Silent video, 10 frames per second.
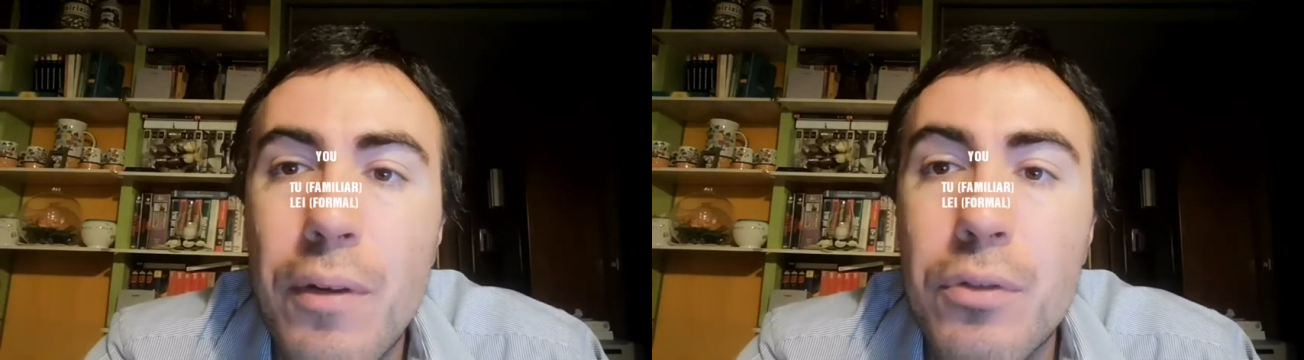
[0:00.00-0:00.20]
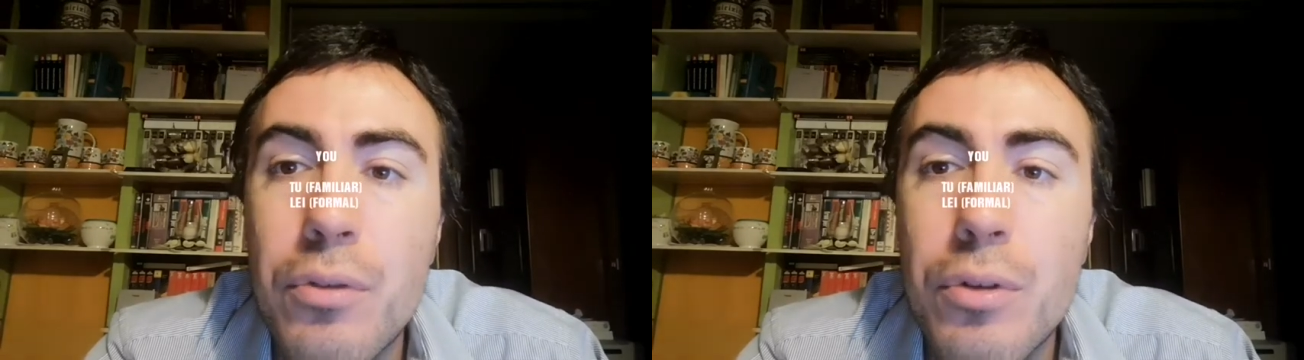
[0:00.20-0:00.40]

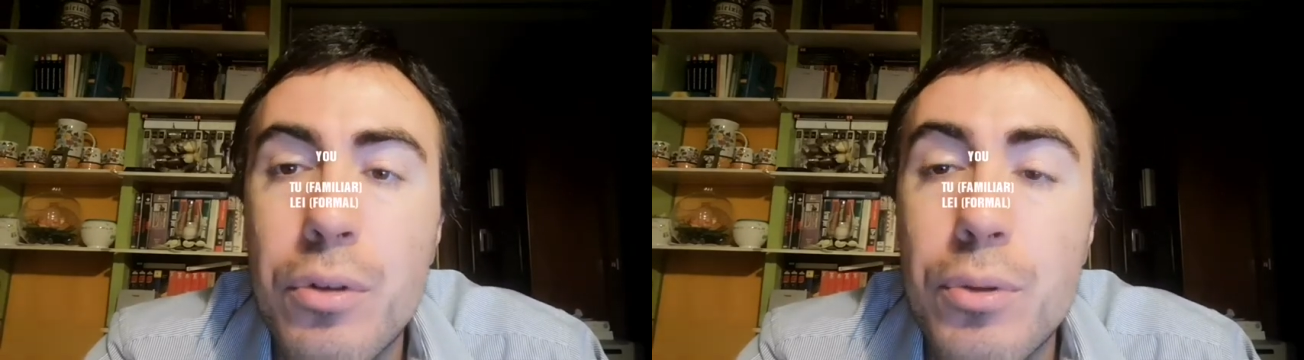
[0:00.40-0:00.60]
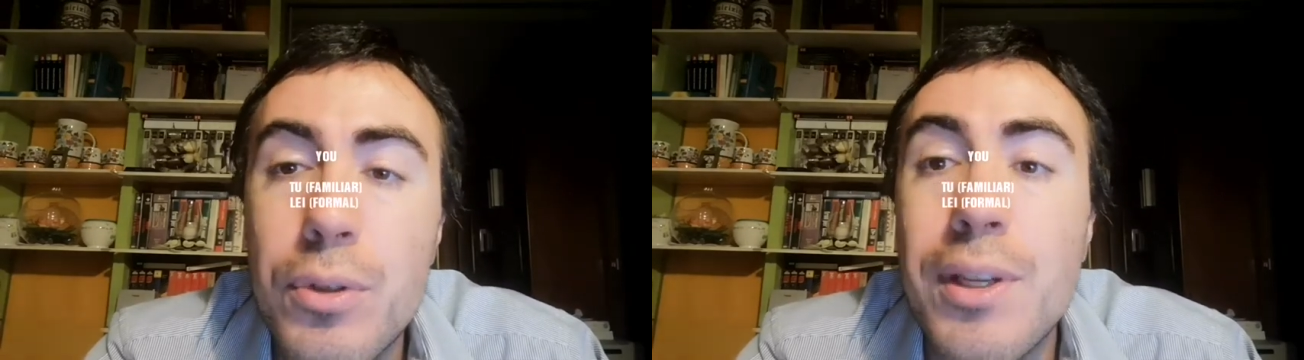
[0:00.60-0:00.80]
have to
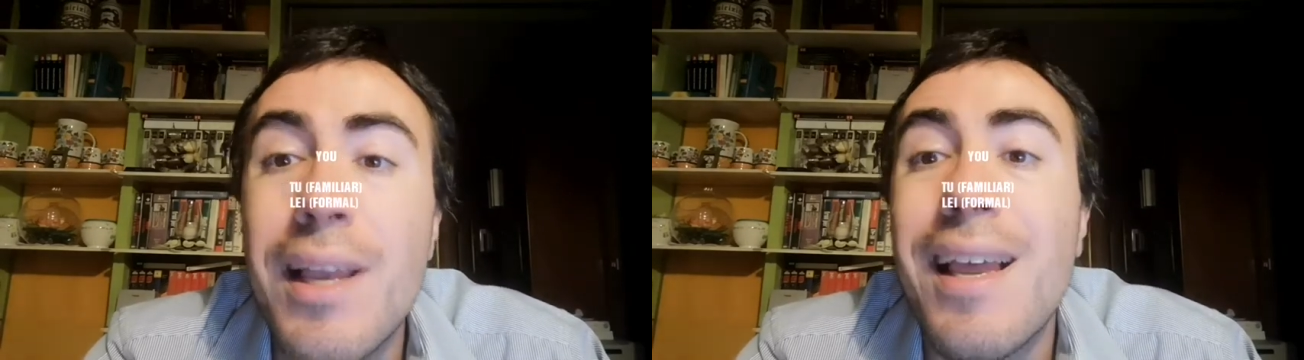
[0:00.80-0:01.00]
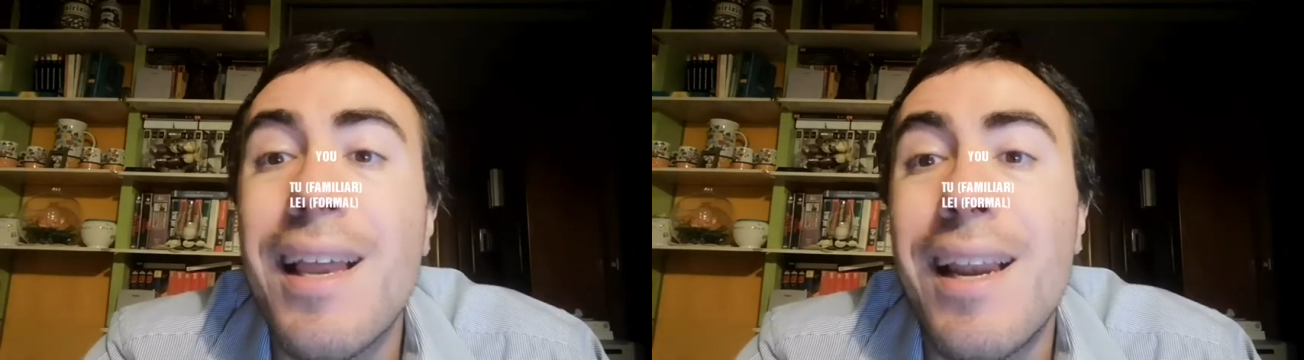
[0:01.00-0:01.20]
use
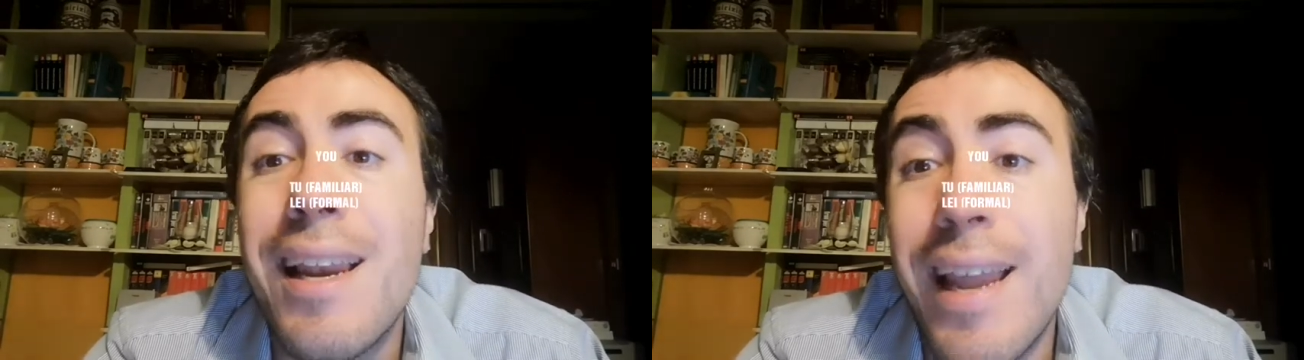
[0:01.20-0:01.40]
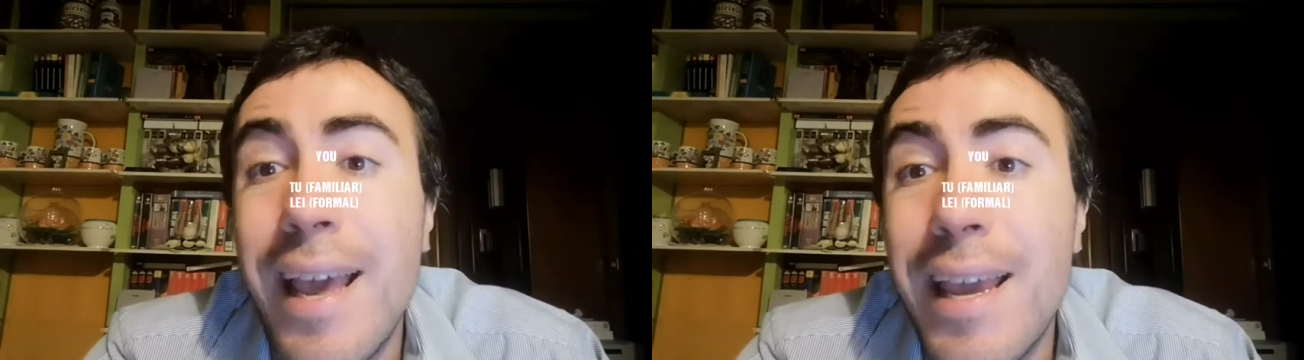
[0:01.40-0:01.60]

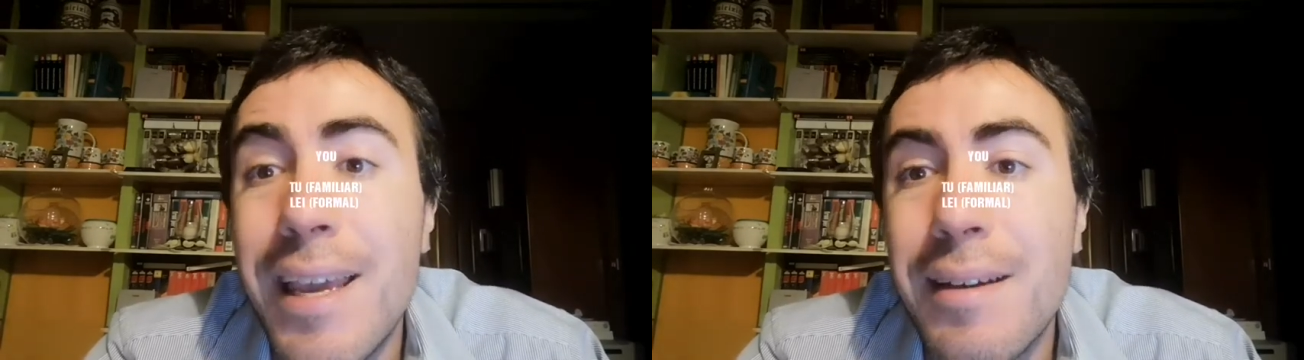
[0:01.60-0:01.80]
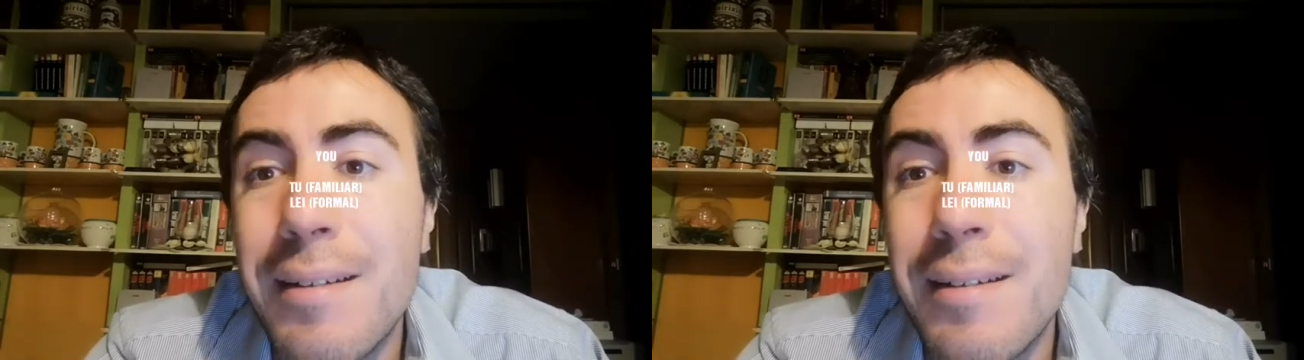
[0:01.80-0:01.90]
lei,